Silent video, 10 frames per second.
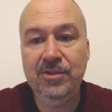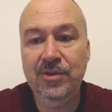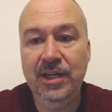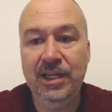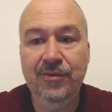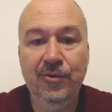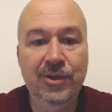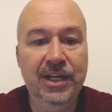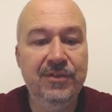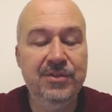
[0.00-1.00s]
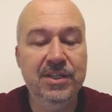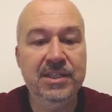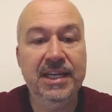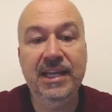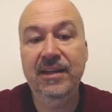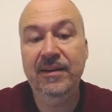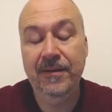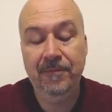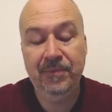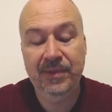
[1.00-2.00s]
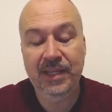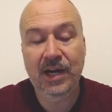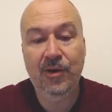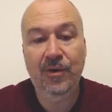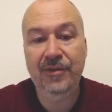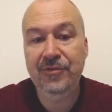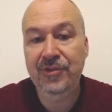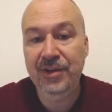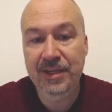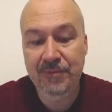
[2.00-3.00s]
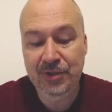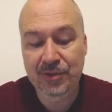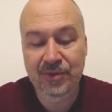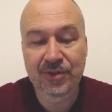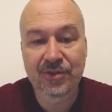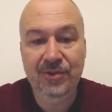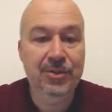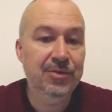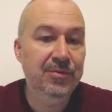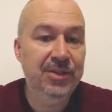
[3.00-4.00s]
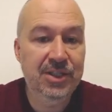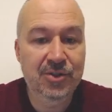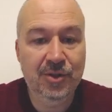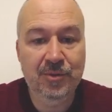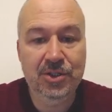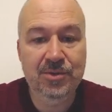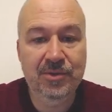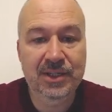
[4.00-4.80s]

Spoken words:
So knight d4, knight f6 again. Now f3, bishop d3 is not possible.